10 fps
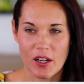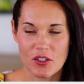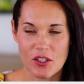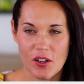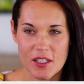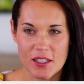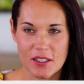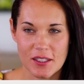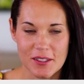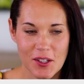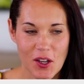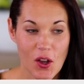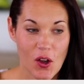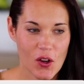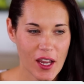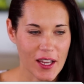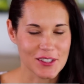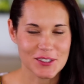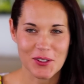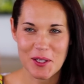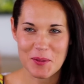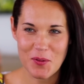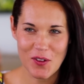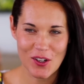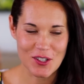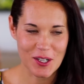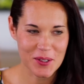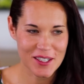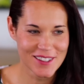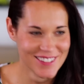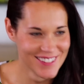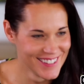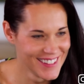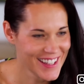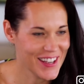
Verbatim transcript: click on the bell icon to be notified of the next time that I post a video.